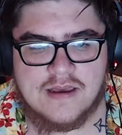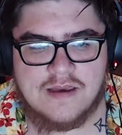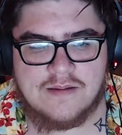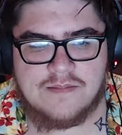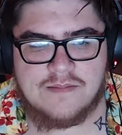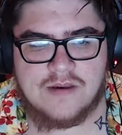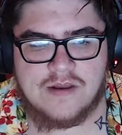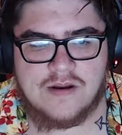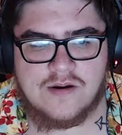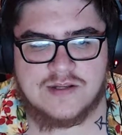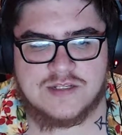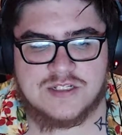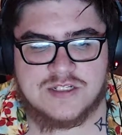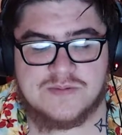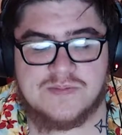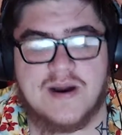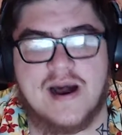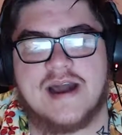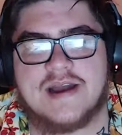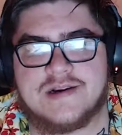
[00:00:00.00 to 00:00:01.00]
you know
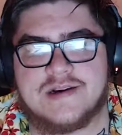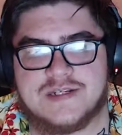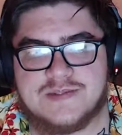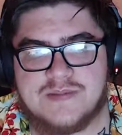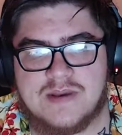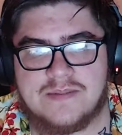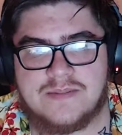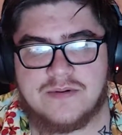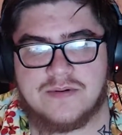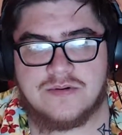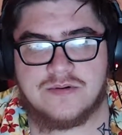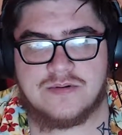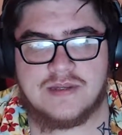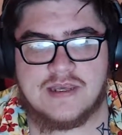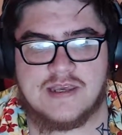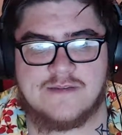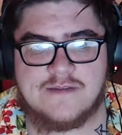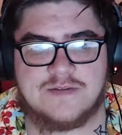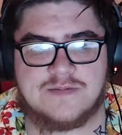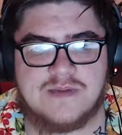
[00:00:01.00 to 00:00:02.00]
inspires people,
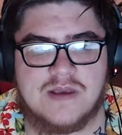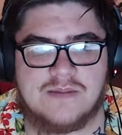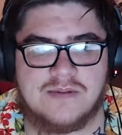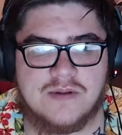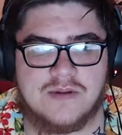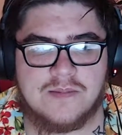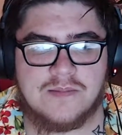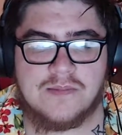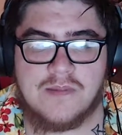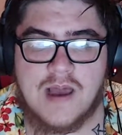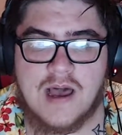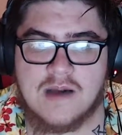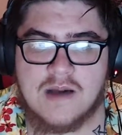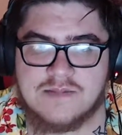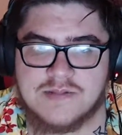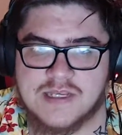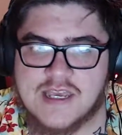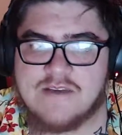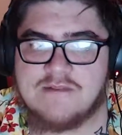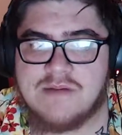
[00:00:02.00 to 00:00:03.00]
gives people, helps
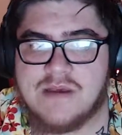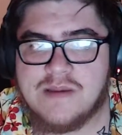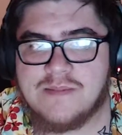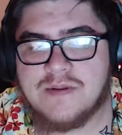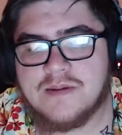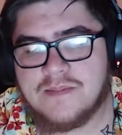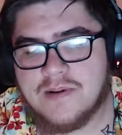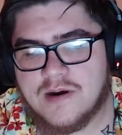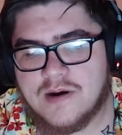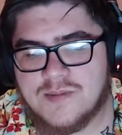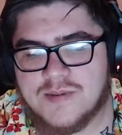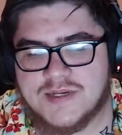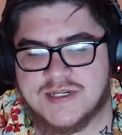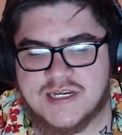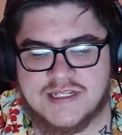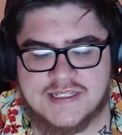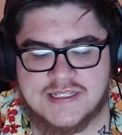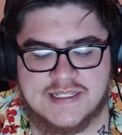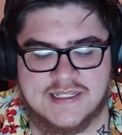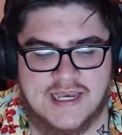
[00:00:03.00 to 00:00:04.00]
to give people a purpose. I
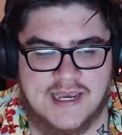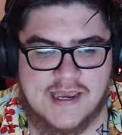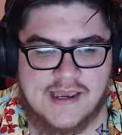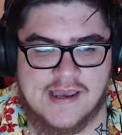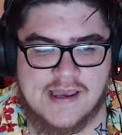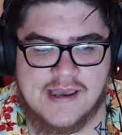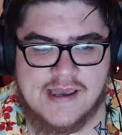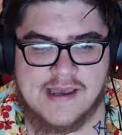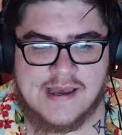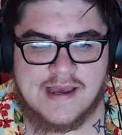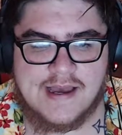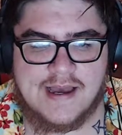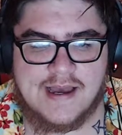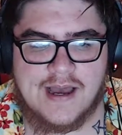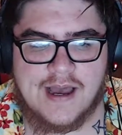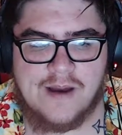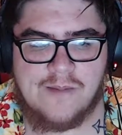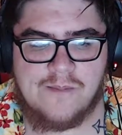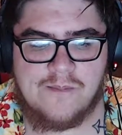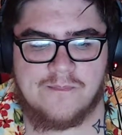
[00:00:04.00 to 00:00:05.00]
should say.
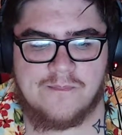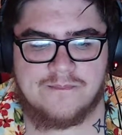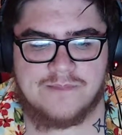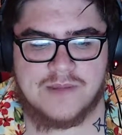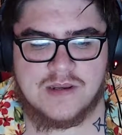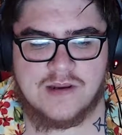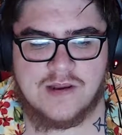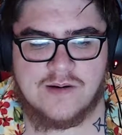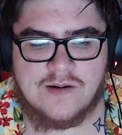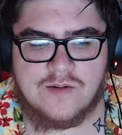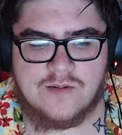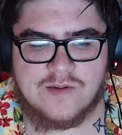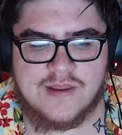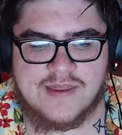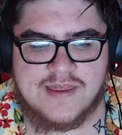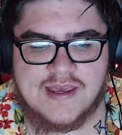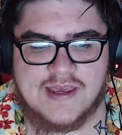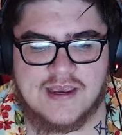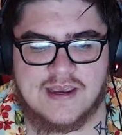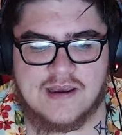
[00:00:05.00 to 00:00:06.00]
Um, you know, the
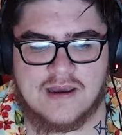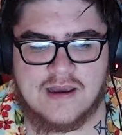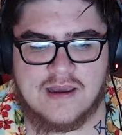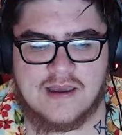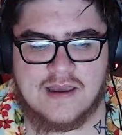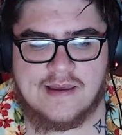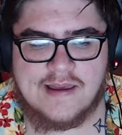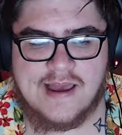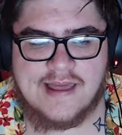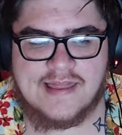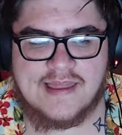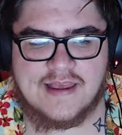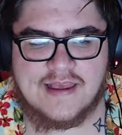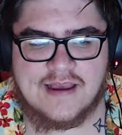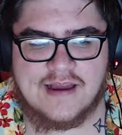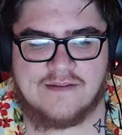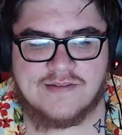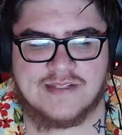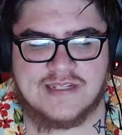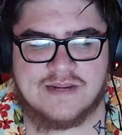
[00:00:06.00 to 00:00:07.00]
thing I think
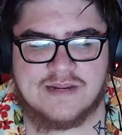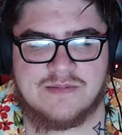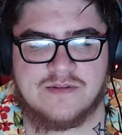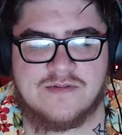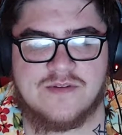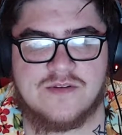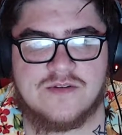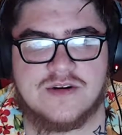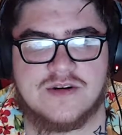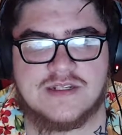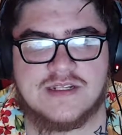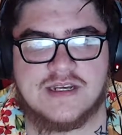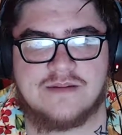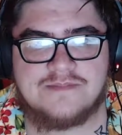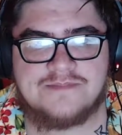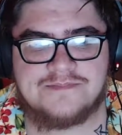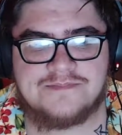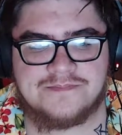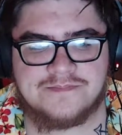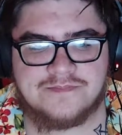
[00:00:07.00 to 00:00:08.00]
I've said before is that
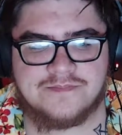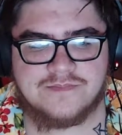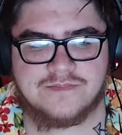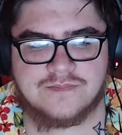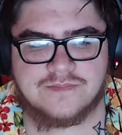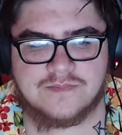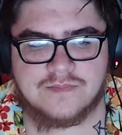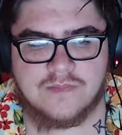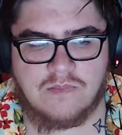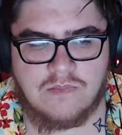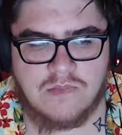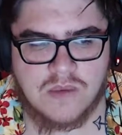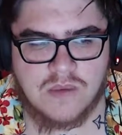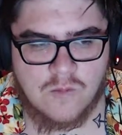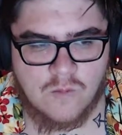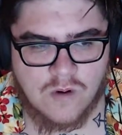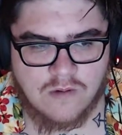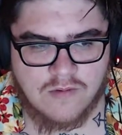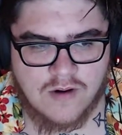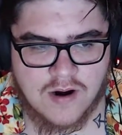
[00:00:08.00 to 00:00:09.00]

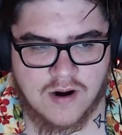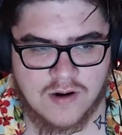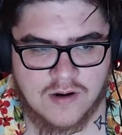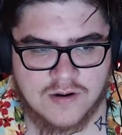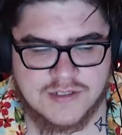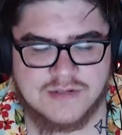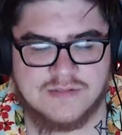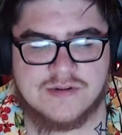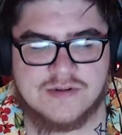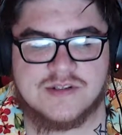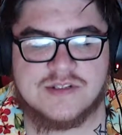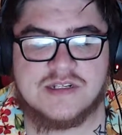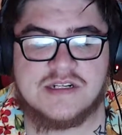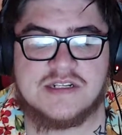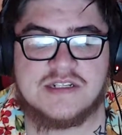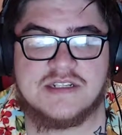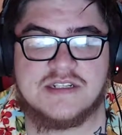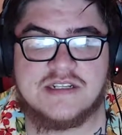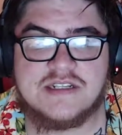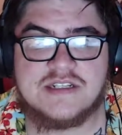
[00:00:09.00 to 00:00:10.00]
one of our goals at Bro
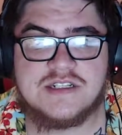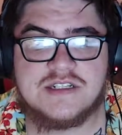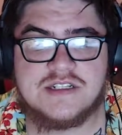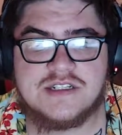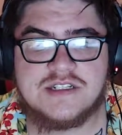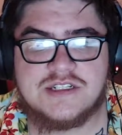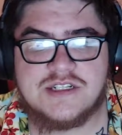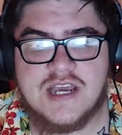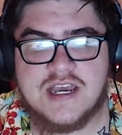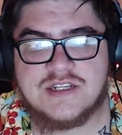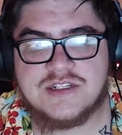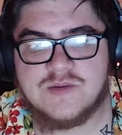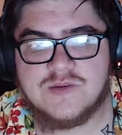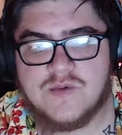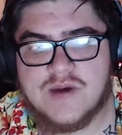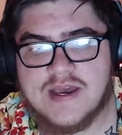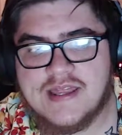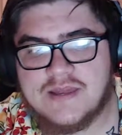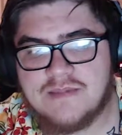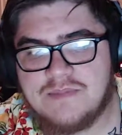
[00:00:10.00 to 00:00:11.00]
Seriously is to just change the
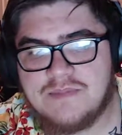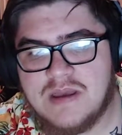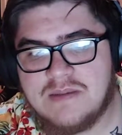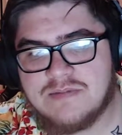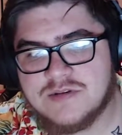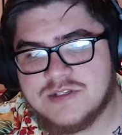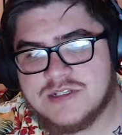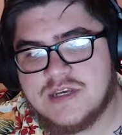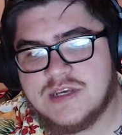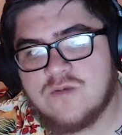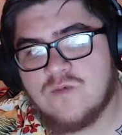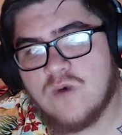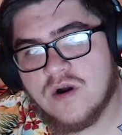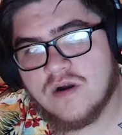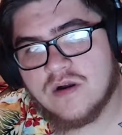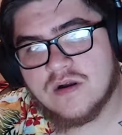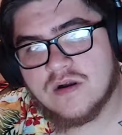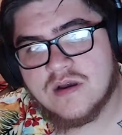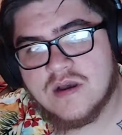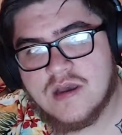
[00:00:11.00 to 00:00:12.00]
way that people see
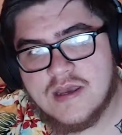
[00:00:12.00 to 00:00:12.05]
work